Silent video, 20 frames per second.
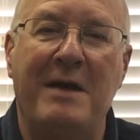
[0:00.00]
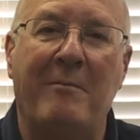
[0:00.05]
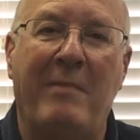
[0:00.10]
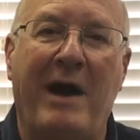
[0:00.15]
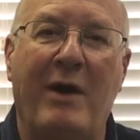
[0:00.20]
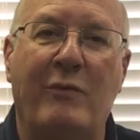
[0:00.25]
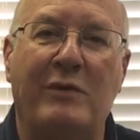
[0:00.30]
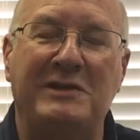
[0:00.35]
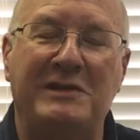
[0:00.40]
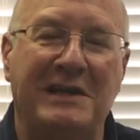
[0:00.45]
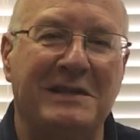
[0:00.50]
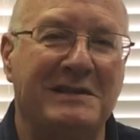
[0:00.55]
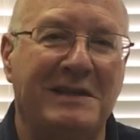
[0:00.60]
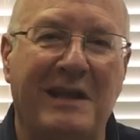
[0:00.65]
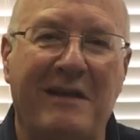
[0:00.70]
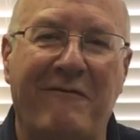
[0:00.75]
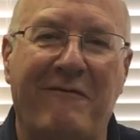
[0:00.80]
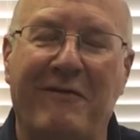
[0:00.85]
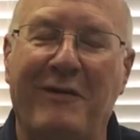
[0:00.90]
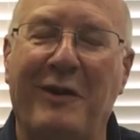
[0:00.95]
by which his
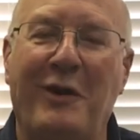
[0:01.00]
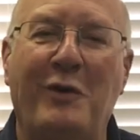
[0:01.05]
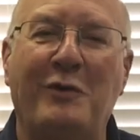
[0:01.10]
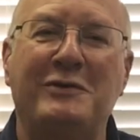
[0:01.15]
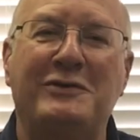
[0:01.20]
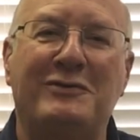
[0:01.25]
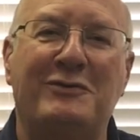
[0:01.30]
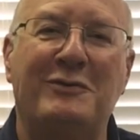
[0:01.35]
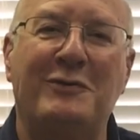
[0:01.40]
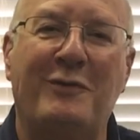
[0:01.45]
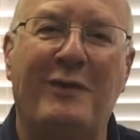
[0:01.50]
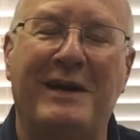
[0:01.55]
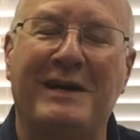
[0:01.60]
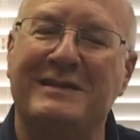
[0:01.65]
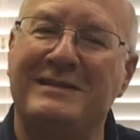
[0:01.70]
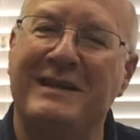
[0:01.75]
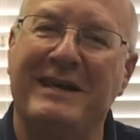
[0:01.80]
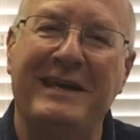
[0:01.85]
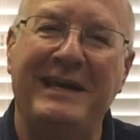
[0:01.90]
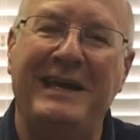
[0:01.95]
love flows through
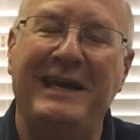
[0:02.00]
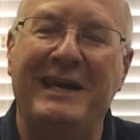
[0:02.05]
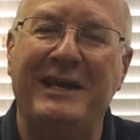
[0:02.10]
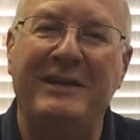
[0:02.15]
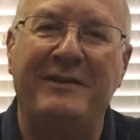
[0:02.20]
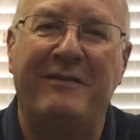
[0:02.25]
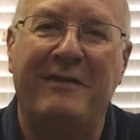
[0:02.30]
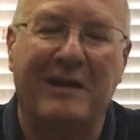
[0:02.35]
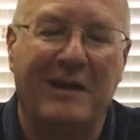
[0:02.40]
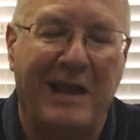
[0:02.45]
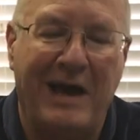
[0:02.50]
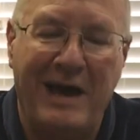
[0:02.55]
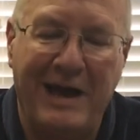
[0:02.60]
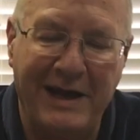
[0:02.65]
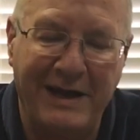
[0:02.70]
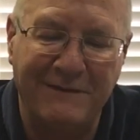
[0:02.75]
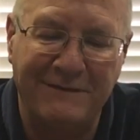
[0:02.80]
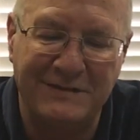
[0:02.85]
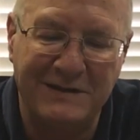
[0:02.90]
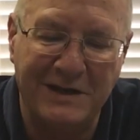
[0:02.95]
us into the
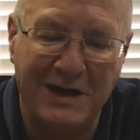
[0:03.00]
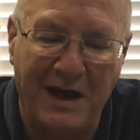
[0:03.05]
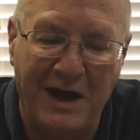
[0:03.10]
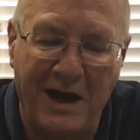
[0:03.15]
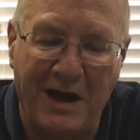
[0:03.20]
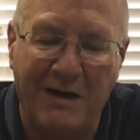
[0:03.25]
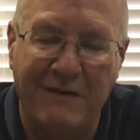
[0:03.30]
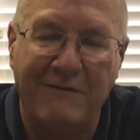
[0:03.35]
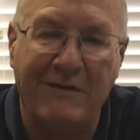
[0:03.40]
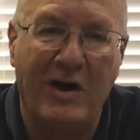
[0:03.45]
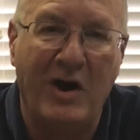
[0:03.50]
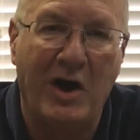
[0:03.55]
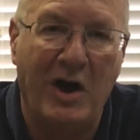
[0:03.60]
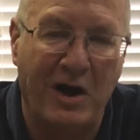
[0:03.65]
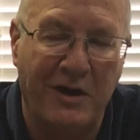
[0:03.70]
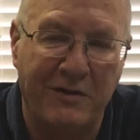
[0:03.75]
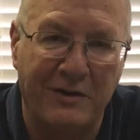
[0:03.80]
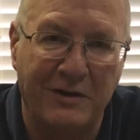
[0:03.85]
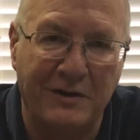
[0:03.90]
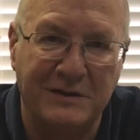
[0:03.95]
lives of
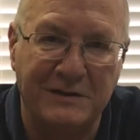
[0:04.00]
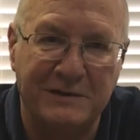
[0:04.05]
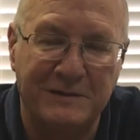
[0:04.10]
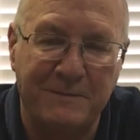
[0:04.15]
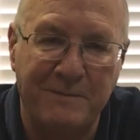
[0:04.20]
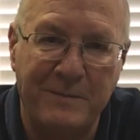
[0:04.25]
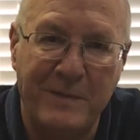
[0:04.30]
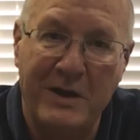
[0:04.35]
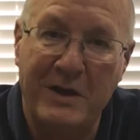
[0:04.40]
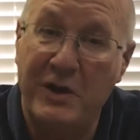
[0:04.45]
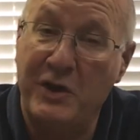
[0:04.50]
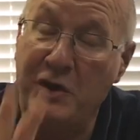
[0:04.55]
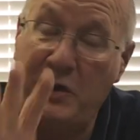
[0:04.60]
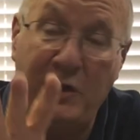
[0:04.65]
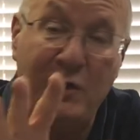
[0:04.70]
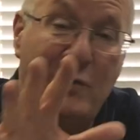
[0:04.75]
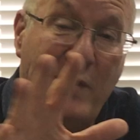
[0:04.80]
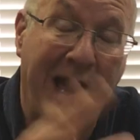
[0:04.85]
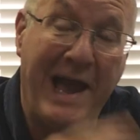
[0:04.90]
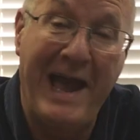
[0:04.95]
others.
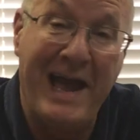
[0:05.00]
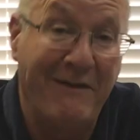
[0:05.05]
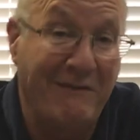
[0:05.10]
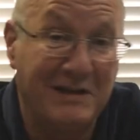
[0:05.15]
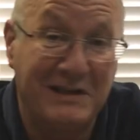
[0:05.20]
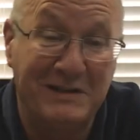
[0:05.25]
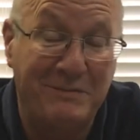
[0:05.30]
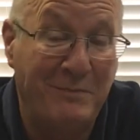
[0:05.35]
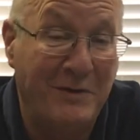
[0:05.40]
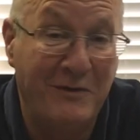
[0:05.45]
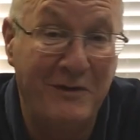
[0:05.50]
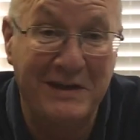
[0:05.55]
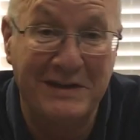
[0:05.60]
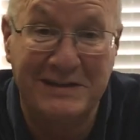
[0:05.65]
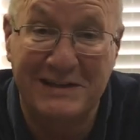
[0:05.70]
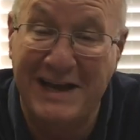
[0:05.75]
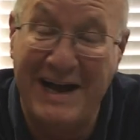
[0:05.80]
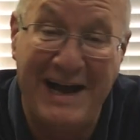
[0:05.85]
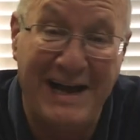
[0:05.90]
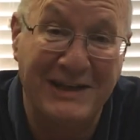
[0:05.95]
You have
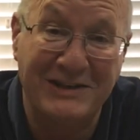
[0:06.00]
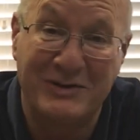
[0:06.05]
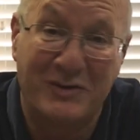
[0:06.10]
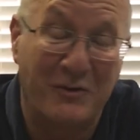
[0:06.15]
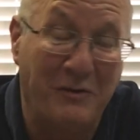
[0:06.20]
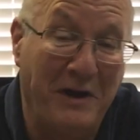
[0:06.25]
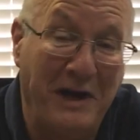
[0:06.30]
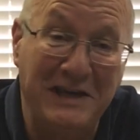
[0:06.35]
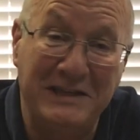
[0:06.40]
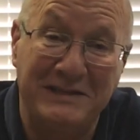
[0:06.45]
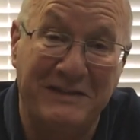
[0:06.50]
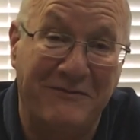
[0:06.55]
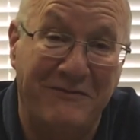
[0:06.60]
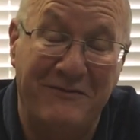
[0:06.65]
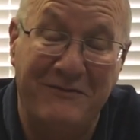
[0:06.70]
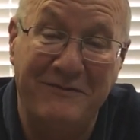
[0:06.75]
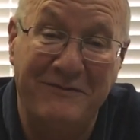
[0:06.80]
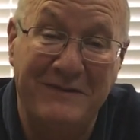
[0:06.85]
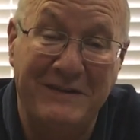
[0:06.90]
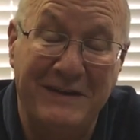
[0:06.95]
experienced God's grace. If
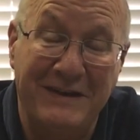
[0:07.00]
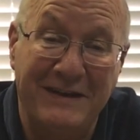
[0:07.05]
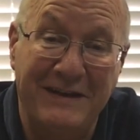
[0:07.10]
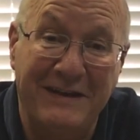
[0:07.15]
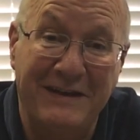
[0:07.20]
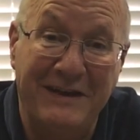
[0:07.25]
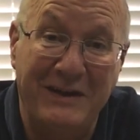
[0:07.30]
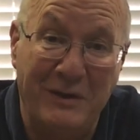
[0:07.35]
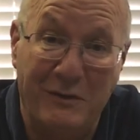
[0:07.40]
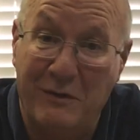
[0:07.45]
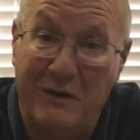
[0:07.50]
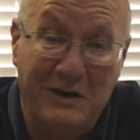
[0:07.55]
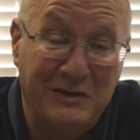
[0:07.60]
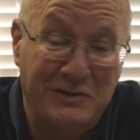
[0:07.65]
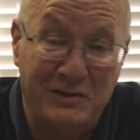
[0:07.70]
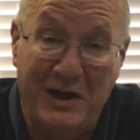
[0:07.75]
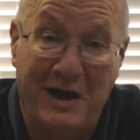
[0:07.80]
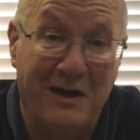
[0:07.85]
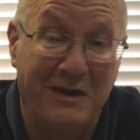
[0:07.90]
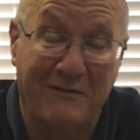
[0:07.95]
you are a
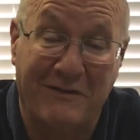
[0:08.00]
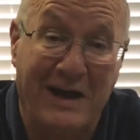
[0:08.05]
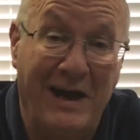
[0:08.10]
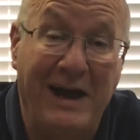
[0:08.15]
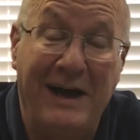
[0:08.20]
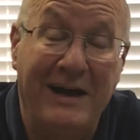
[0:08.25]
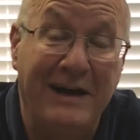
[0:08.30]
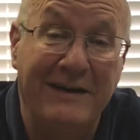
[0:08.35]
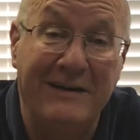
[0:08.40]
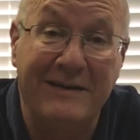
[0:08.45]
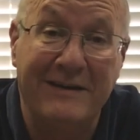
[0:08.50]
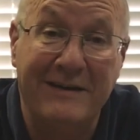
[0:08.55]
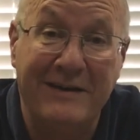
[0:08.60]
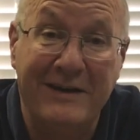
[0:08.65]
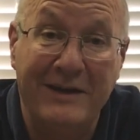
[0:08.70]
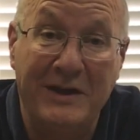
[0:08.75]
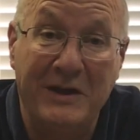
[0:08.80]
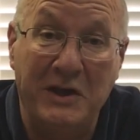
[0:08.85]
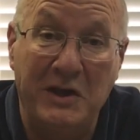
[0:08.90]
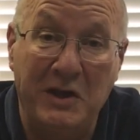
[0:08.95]
child of God,
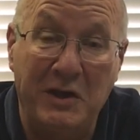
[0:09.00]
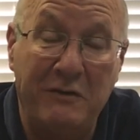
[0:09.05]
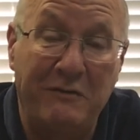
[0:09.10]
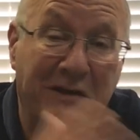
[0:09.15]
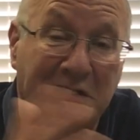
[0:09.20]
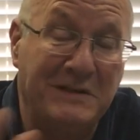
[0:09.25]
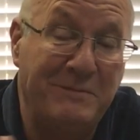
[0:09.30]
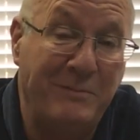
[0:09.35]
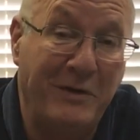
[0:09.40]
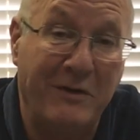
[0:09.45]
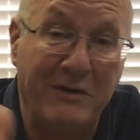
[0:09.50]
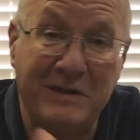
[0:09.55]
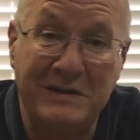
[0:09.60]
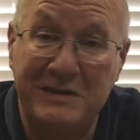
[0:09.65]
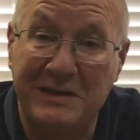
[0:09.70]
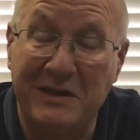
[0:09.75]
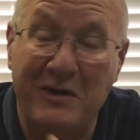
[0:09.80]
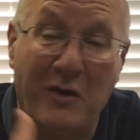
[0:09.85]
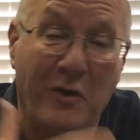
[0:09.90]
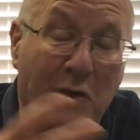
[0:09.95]
you've
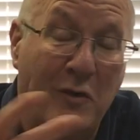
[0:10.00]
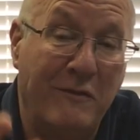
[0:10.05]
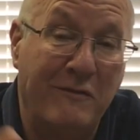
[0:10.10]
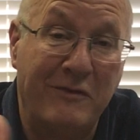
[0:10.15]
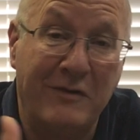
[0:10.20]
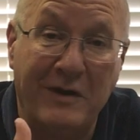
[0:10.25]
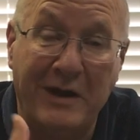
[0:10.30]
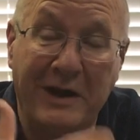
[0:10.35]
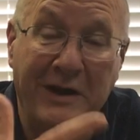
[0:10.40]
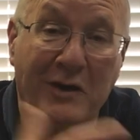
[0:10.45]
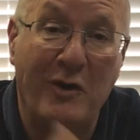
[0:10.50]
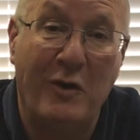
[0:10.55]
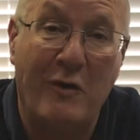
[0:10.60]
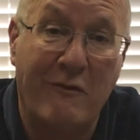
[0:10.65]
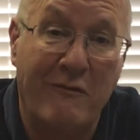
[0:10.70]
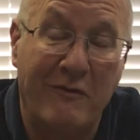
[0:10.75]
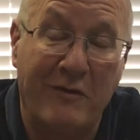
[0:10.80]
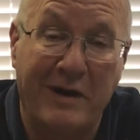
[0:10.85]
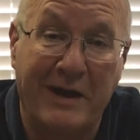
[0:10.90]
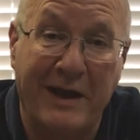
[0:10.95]
experienced it over and
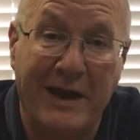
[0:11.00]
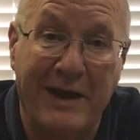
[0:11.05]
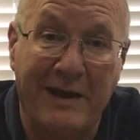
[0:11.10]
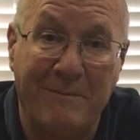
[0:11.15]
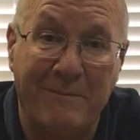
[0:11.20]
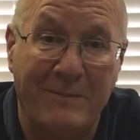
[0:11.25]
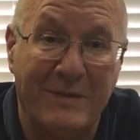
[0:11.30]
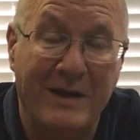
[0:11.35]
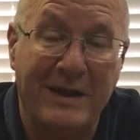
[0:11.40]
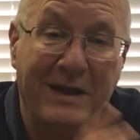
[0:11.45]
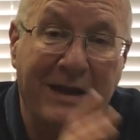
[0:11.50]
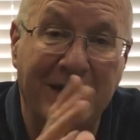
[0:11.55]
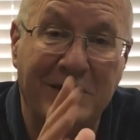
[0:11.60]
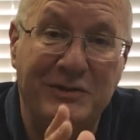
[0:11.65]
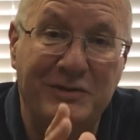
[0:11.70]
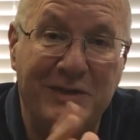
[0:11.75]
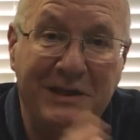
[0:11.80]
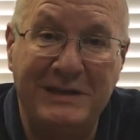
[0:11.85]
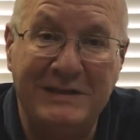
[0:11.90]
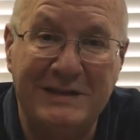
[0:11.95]
over again.
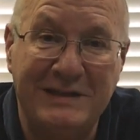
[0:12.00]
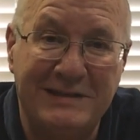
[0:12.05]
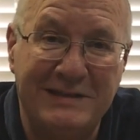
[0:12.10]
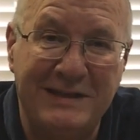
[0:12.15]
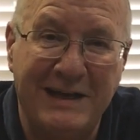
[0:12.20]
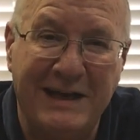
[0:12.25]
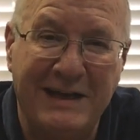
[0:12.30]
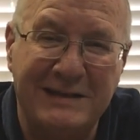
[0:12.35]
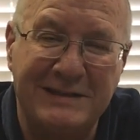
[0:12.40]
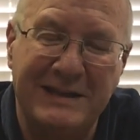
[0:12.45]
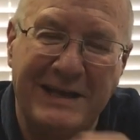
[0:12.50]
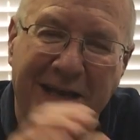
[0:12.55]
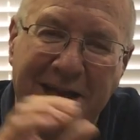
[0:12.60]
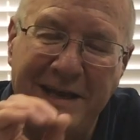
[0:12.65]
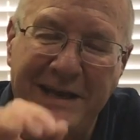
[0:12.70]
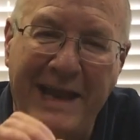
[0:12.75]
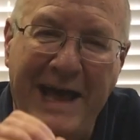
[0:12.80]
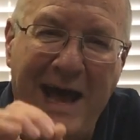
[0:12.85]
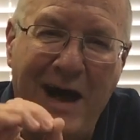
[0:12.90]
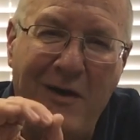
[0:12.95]
Jesus says,
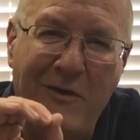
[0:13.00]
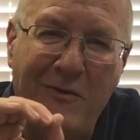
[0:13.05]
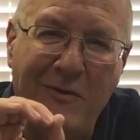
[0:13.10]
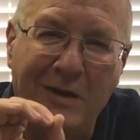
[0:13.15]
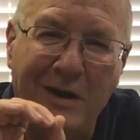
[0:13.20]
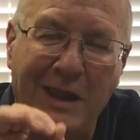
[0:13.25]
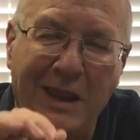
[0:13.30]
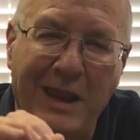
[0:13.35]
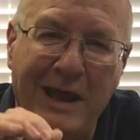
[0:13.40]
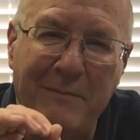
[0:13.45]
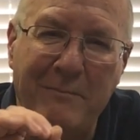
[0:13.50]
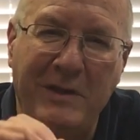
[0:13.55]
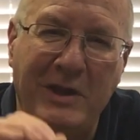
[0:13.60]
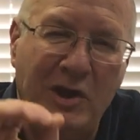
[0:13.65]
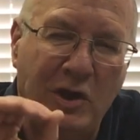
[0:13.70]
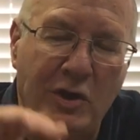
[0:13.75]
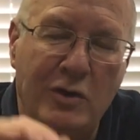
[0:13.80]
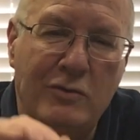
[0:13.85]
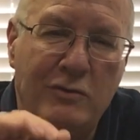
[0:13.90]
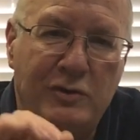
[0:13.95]
now let me
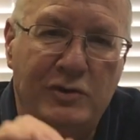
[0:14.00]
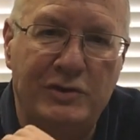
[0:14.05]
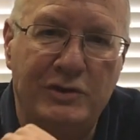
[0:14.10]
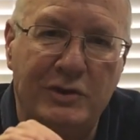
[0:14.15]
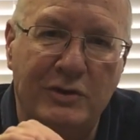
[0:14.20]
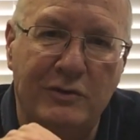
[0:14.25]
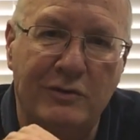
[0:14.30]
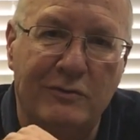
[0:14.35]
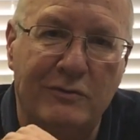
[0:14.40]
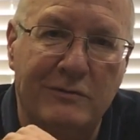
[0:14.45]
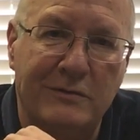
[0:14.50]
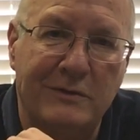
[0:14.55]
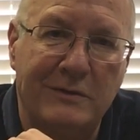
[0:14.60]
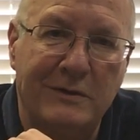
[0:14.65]
use you